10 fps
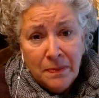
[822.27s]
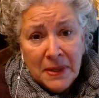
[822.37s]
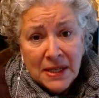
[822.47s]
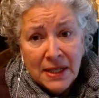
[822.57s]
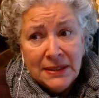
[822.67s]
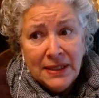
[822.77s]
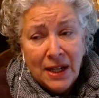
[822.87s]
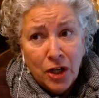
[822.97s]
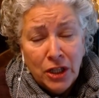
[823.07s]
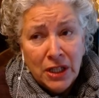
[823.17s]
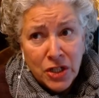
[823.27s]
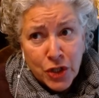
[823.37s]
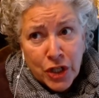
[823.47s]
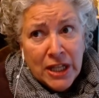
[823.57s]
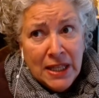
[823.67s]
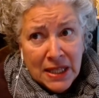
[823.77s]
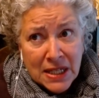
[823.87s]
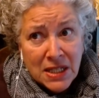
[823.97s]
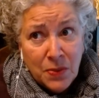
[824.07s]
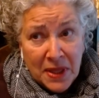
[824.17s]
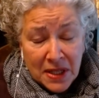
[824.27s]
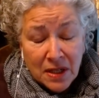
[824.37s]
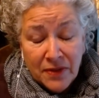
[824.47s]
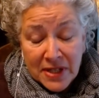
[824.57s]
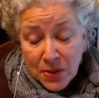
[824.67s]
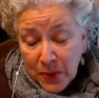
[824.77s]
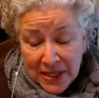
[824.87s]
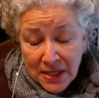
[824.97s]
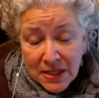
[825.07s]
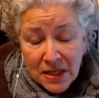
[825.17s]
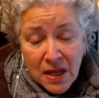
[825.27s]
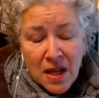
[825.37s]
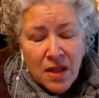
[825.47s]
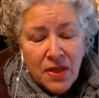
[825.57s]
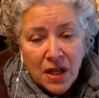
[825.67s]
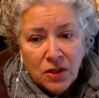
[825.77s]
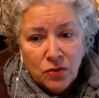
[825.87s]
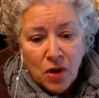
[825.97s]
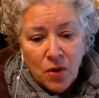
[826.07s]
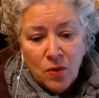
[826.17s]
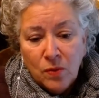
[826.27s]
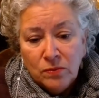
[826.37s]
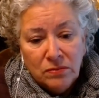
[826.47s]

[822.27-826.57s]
because they are literally things we think of as weeds that grow